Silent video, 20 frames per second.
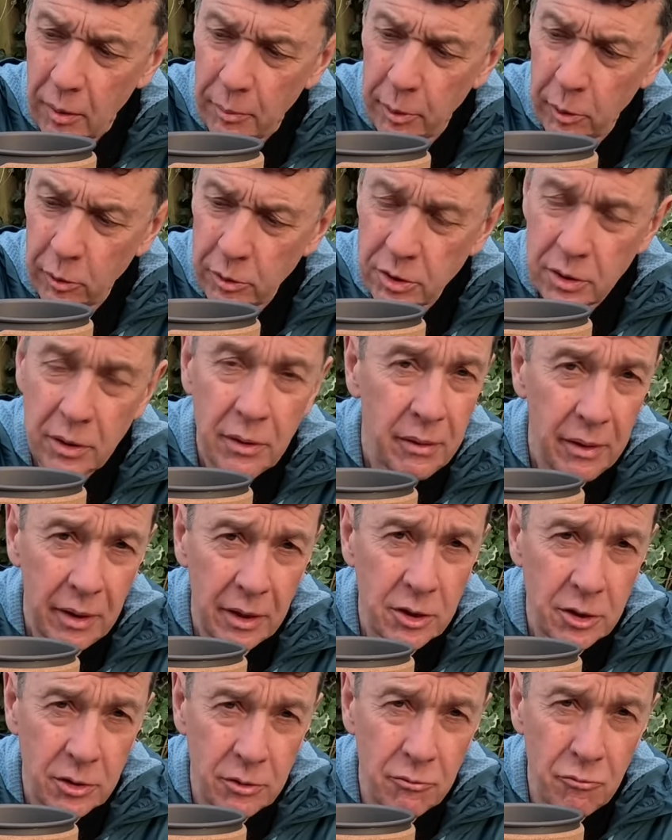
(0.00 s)
but
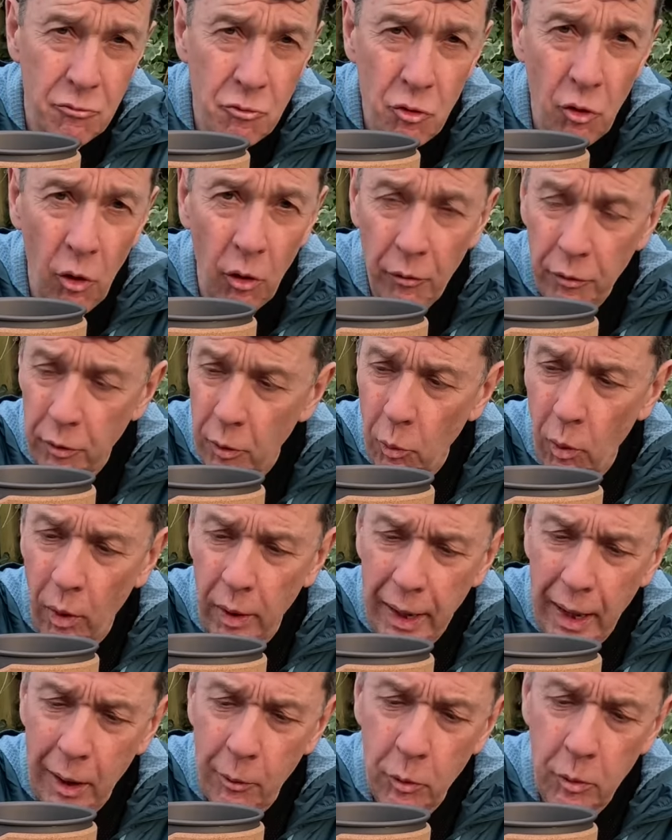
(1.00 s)
it's not the
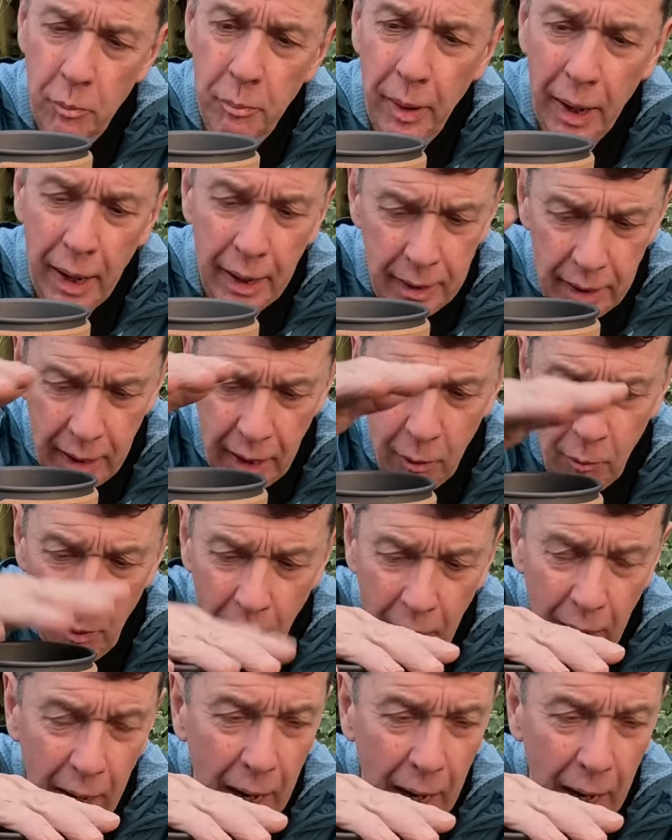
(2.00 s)
one I would buy now.